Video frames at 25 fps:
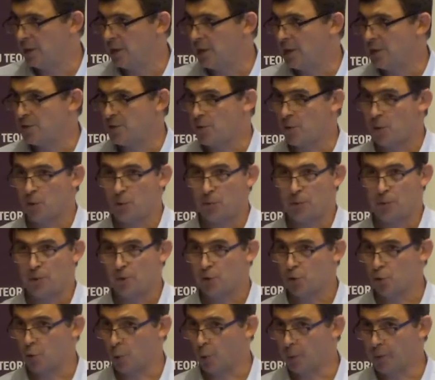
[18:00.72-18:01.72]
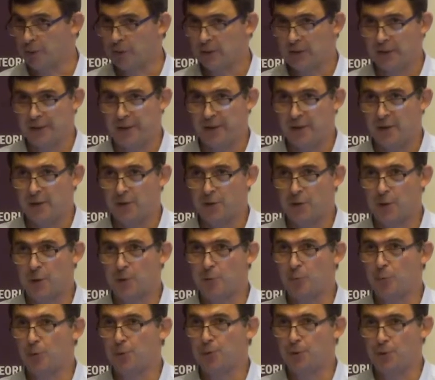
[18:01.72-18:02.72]
So jointly, they're
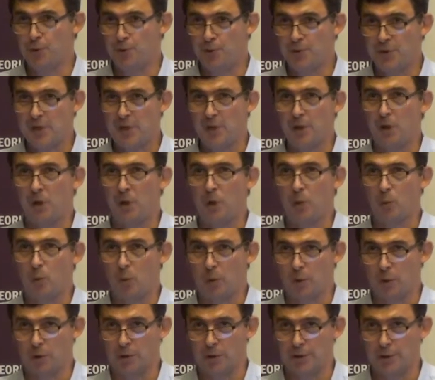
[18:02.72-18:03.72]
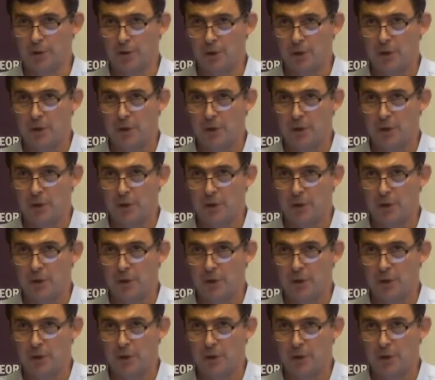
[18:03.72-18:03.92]
producing a world